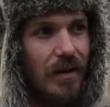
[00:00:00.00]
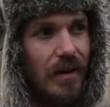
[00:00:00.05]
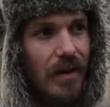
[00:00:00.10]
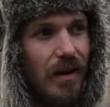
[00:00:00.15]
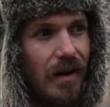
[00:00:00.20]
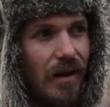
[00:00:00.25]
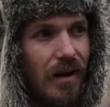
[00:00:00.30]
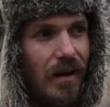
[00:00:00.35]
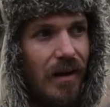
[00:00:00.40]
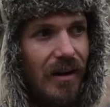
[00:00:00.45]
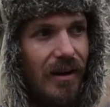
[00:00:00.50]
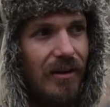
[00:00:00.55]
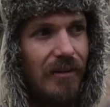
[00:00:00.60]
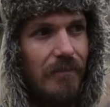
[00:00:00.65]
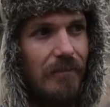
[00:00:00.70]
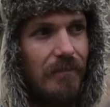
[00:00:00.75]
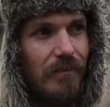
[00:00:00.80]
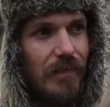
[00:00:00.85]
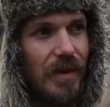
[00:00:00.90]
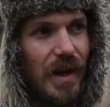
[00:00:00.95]

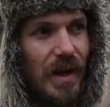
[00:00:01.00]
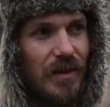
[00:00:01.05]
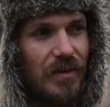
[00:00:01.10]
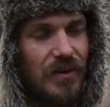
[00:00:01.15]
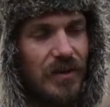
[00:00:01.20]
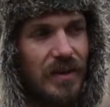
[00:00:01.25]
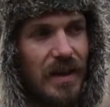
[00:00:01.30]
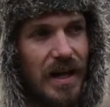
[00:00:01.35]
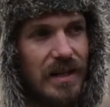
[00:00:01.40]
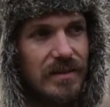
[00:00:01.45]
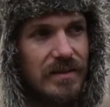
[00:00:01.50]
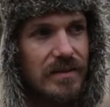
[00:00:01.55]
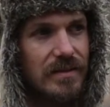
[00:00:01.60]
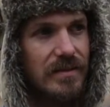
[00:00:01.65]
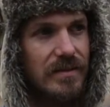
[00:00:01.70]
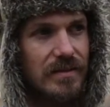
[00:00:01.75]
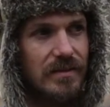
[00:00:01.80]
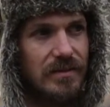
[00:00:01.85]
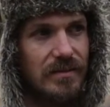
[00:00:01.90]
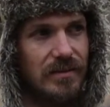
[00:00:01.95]
And so
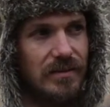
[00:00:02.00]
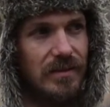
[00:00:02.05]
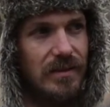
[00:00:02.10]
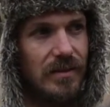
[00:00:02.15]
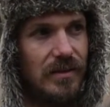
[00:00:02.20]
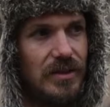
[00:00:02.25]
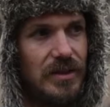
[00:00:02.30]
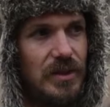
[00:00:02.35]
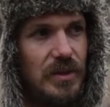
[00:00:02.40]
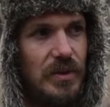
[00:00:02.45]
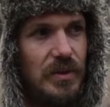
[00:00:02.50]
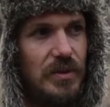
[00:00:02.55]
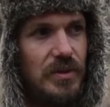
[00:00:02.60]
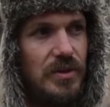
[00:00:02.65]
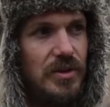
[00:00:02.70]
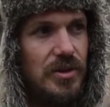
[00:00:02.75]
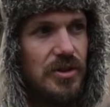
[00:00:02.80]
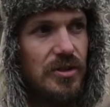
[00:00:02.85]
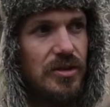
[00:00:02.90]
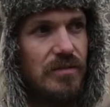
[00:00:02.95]
that's a
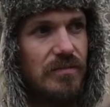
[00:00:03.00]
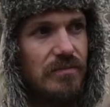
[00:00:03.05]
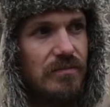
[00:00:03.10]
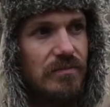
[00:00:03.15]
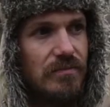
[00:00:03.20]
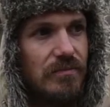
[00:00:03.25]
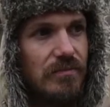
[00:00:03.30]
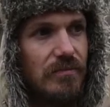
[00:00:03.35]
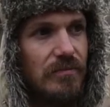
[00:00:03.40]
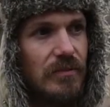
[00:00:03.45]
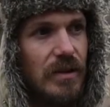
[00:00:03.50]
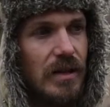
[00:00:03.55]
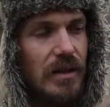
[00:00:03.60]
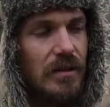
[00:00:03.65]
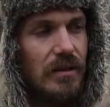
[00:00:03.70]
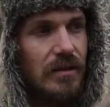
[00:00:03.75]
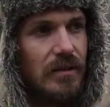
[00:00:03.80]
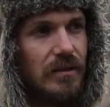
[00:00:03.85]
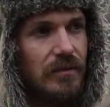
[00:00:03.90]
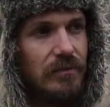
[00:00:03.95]
huge
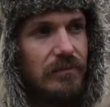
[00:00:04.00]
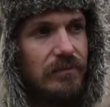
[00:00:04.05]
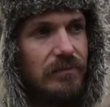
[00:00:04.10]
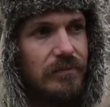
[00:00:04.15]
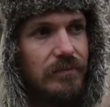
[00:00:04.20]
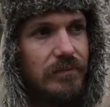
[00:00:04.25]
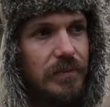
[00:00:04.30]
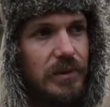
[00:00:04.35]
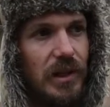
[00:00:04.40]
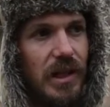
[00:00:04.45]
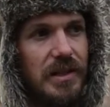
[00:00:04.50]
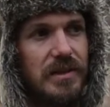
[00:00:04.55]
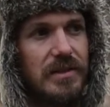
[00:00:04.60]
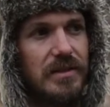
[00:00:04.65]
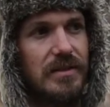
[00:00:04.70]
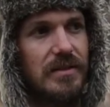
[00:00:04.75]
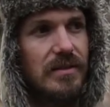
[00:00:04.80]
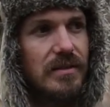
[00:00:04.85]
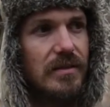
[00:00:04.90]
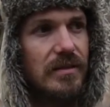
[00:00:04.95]

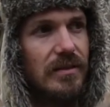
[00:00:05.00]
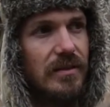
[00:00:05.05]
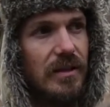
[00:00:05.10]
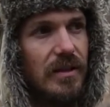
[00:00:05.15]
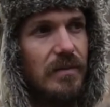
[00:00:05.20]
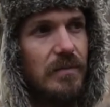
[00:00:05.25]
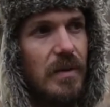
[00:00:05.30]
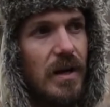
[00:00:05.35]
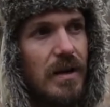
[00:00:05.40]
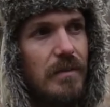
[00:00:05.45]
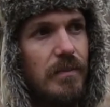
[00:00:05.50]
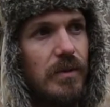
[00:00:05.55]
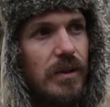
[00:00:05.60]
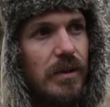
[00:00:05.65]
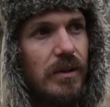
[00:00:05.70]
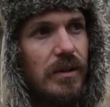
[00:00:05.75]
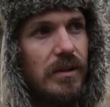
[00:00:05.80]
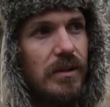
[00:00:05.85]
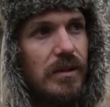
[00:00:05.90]
plus in my book.